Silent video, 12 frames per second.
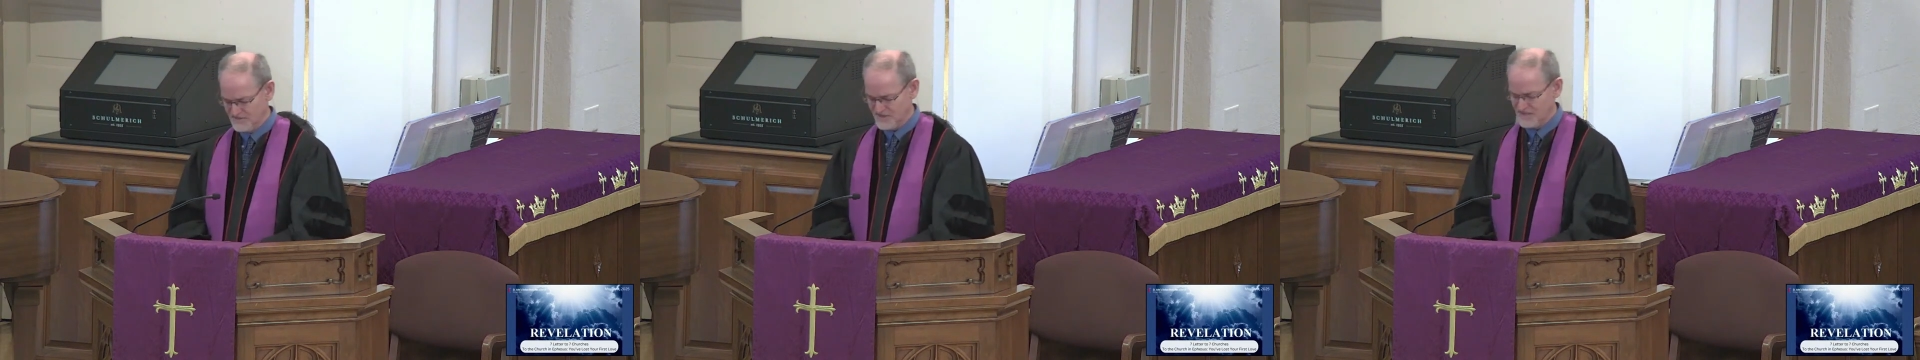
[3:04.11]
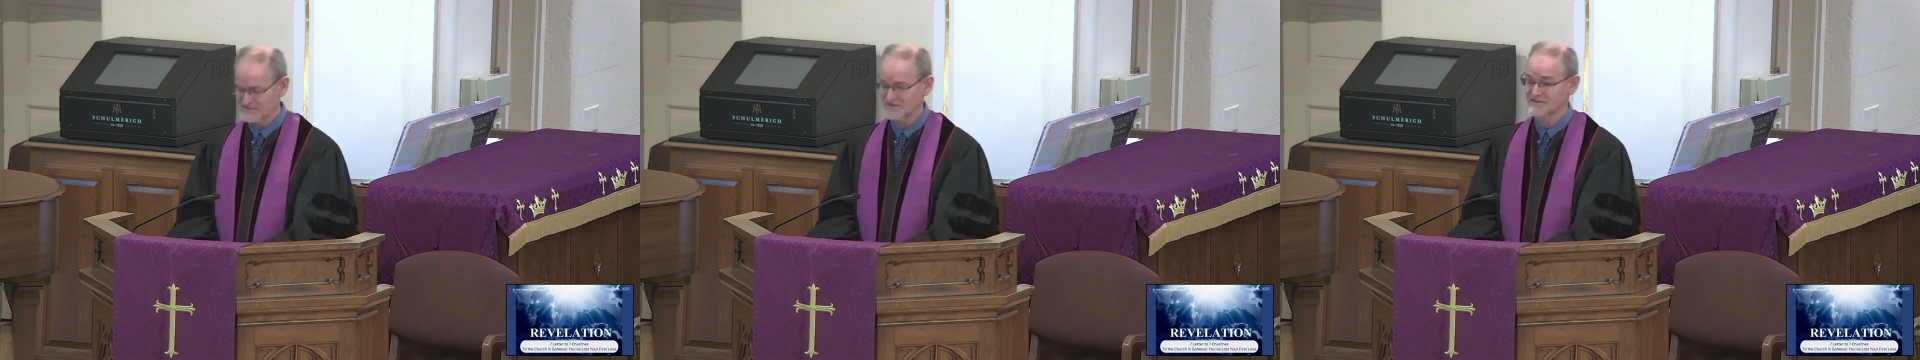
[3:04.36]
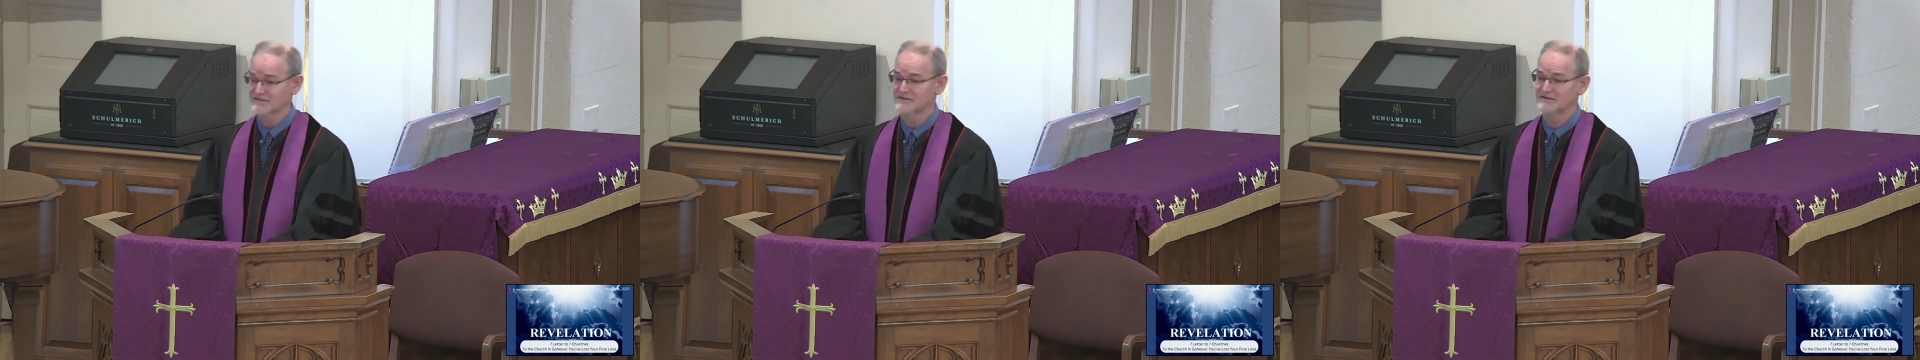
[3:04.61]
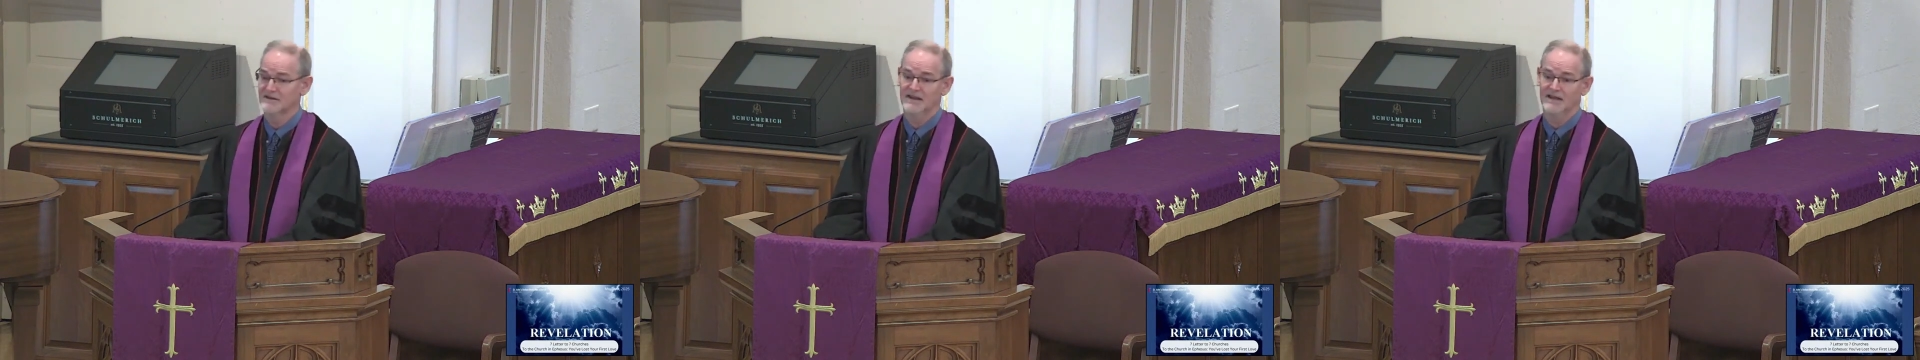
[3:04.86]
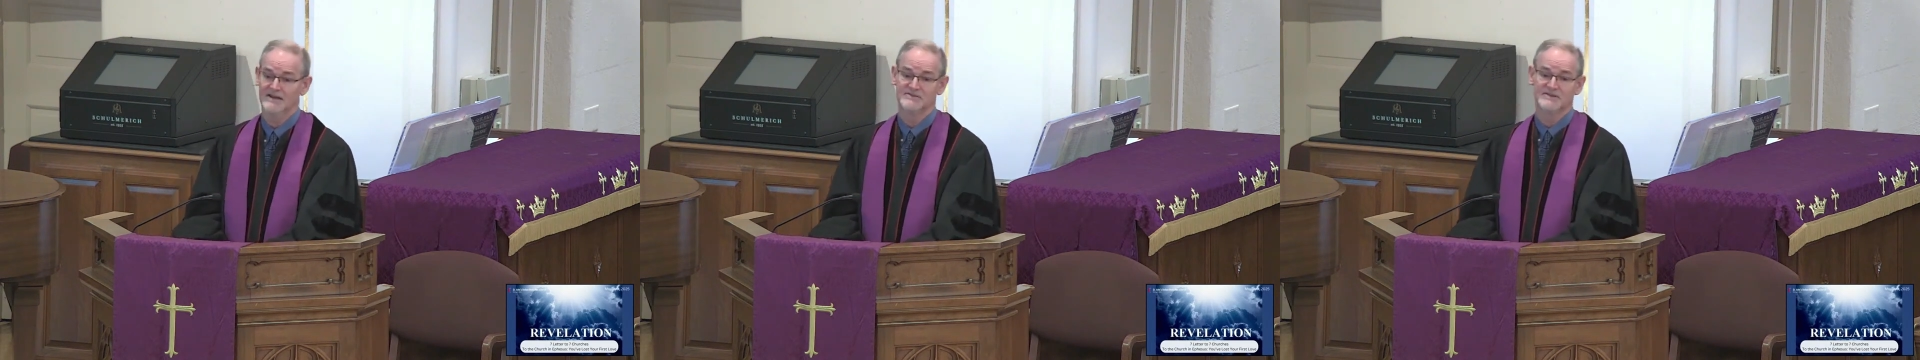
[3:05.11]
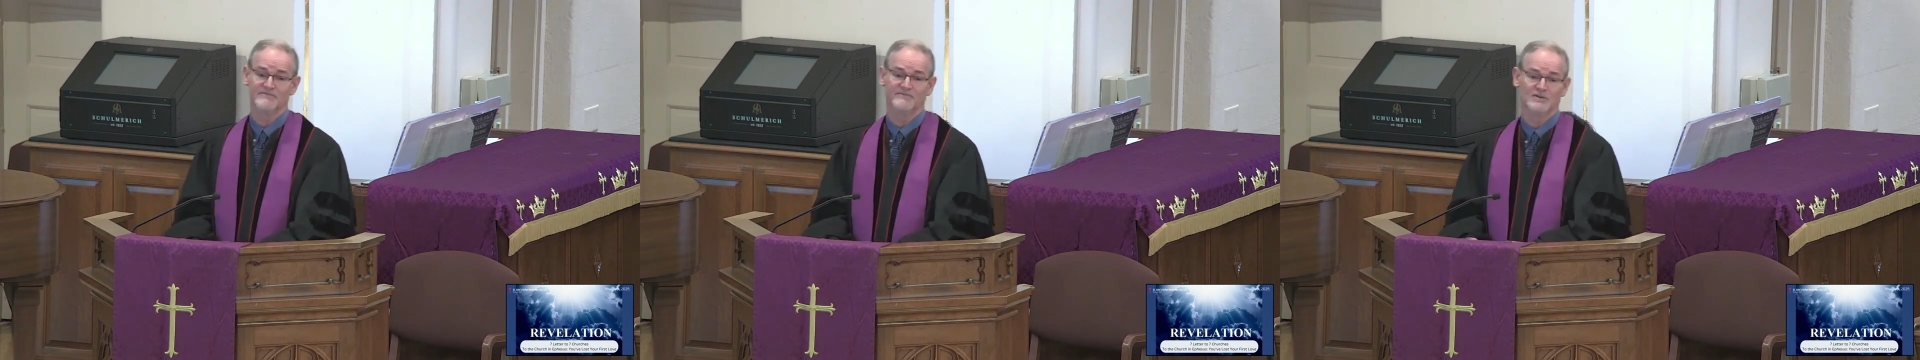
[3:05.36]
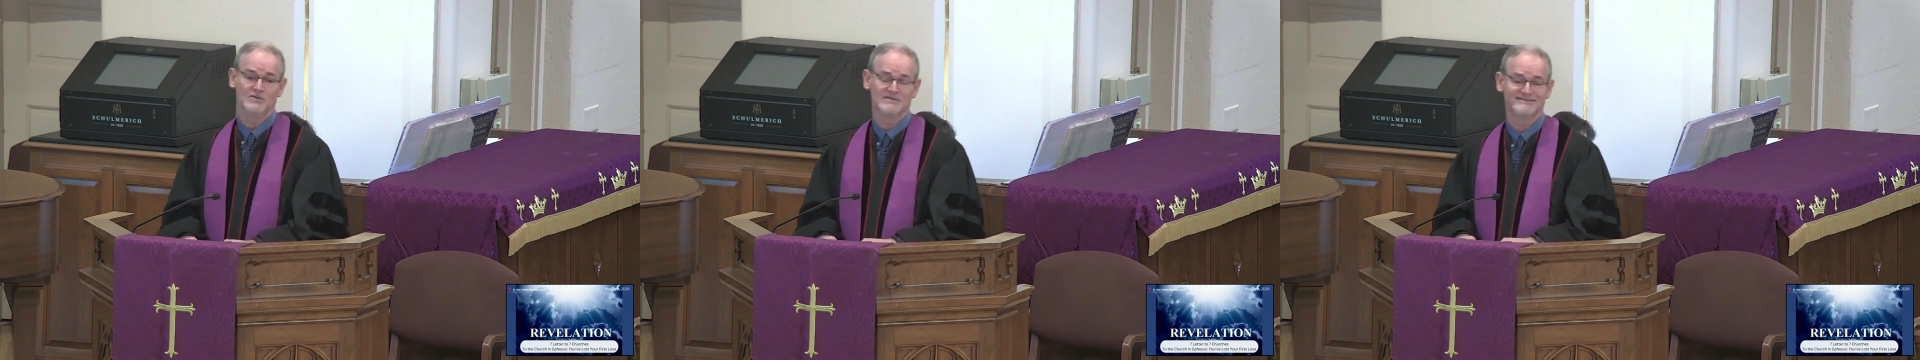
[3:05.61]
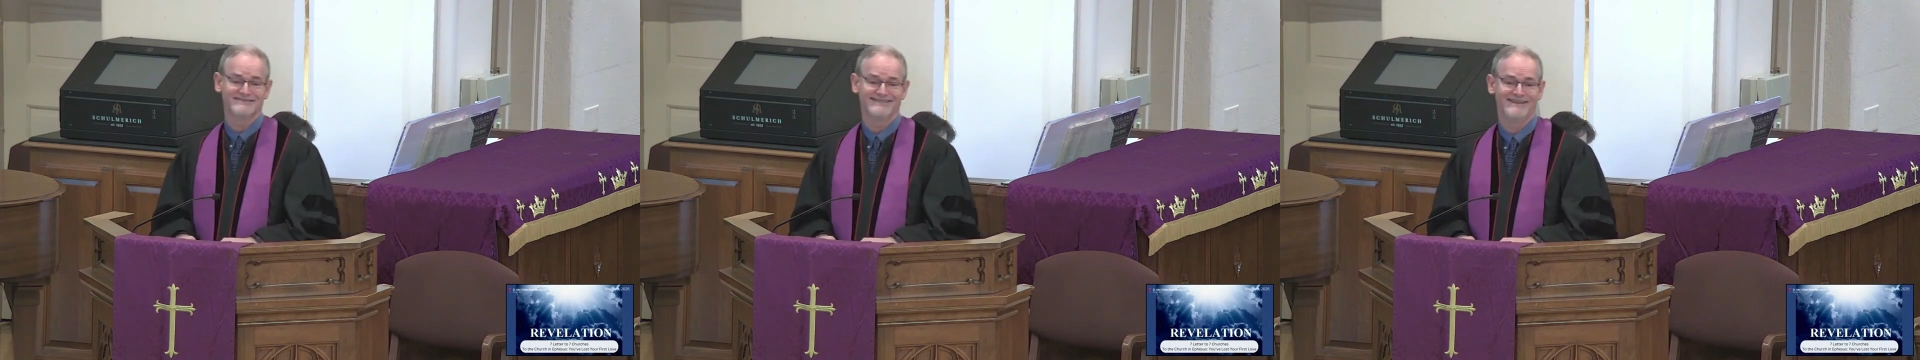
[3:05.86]
Jesus and his
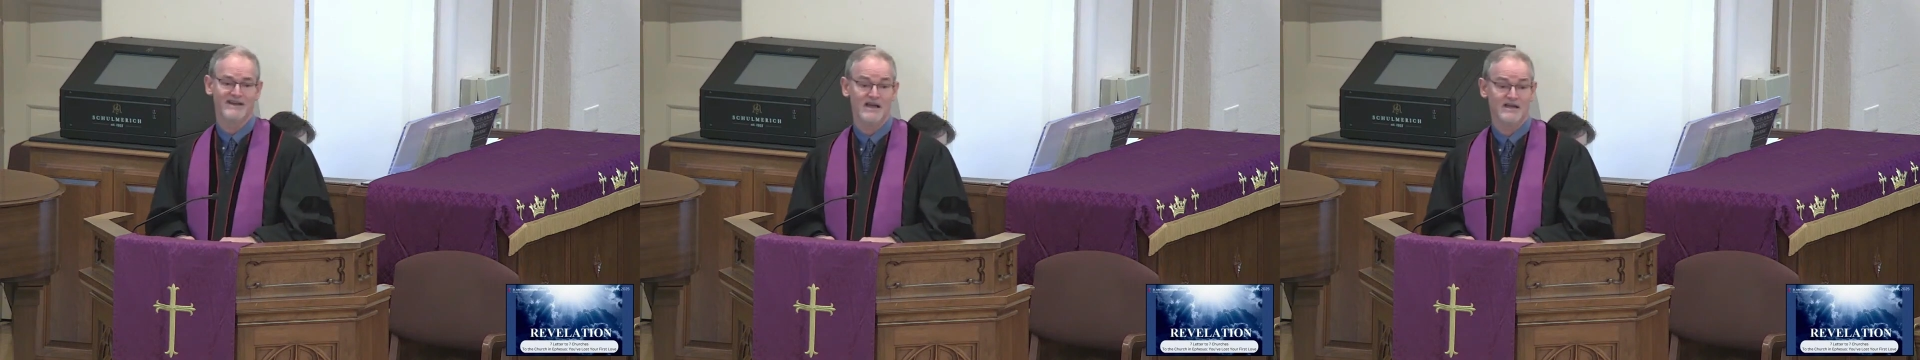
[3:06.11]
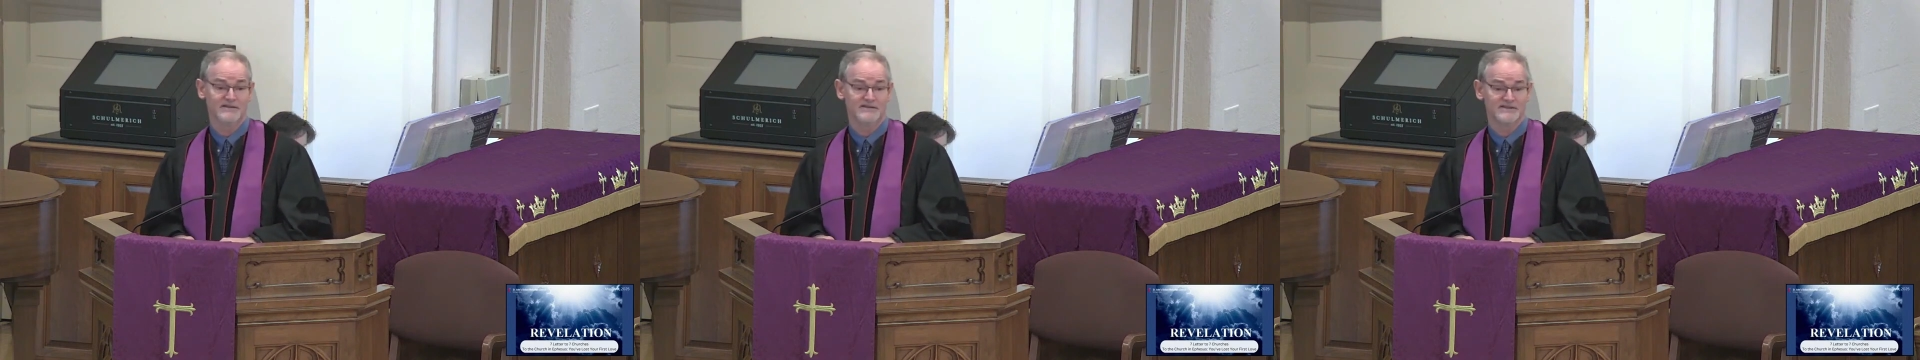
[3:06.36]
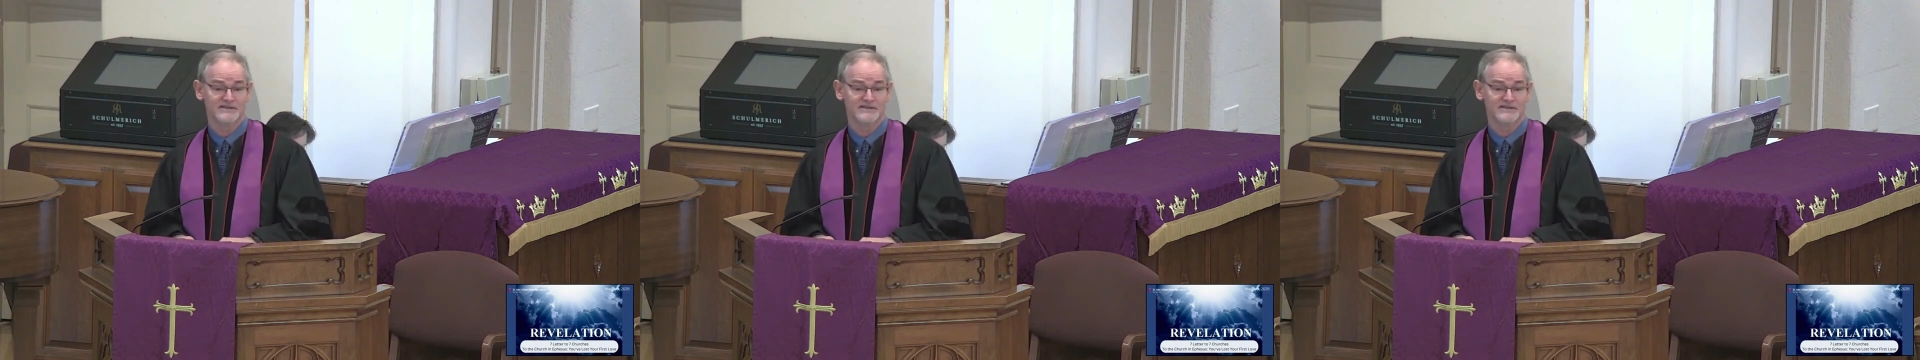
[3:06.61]
influence did not